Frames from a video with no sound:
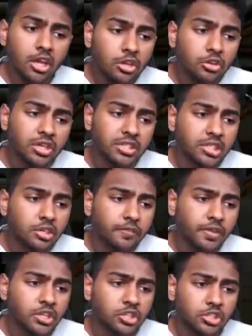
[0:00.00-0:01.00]
You can still
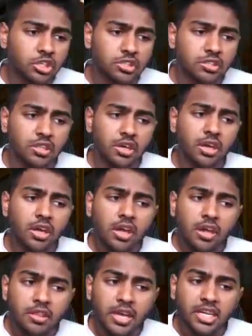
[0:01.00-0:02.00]
finish just the
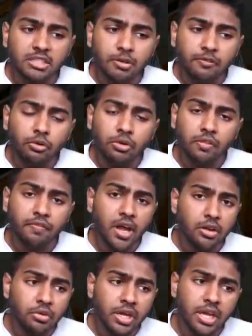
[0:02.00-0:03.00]
hits before the
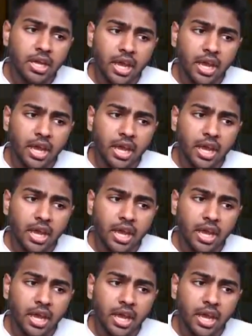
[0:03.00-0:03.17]
final hit,